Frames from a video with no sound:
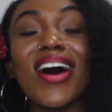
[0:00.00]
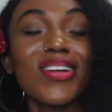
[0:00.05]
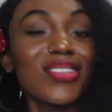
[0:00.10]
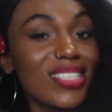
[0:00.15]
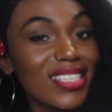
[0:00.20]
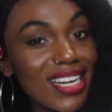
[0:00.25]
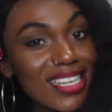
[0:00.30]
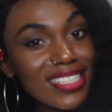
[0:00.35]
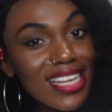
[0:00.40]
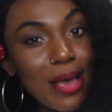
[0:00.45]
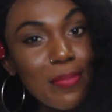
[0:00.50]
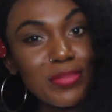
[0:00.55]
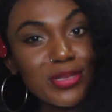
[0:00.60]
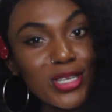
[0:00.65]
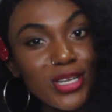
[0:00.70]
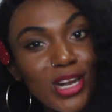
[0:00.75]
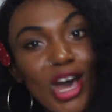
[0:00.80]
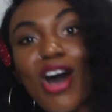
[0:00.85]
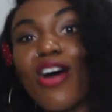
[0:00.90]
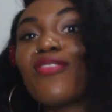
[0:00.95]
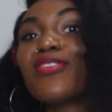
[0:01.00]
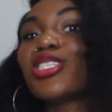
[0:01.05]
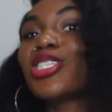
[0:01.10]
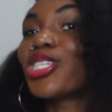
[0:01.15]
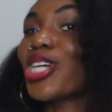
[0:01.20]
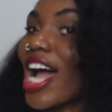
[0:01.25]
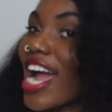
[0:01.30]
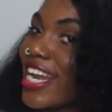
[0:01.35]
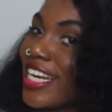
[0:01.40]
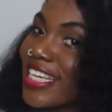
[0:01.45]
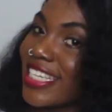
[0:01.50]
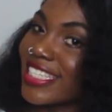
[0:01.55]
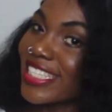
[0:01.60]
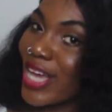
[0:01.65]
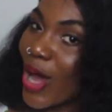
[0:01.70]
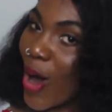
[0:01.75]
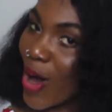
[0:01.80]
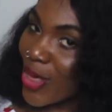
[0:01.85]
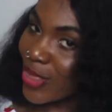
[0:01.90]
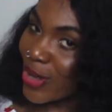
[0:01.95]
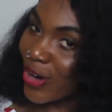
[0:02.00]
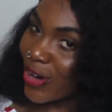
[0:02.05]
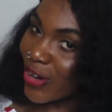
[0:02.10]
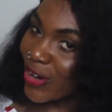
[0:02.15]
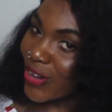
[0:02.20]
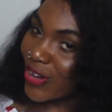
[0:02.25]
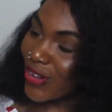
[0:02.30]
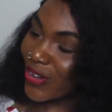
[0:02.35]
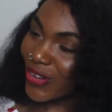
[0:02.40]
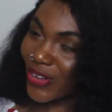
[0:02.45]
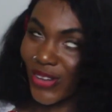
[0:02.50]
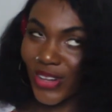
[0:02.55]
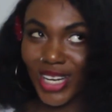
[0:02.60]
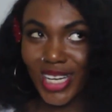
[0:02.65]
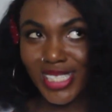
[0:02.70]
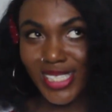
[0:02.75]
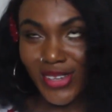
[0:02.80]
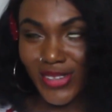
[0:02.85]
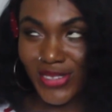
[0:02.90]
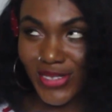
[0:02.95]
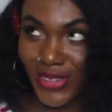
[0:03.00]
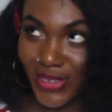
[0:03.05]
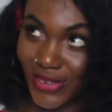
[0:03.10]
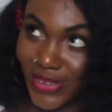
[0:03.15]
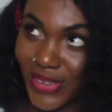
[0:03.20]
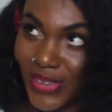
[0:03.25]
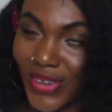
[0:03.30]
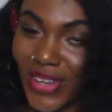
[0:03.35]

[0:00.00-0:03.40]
On today's episode of Chinese Corner, that sounds cool.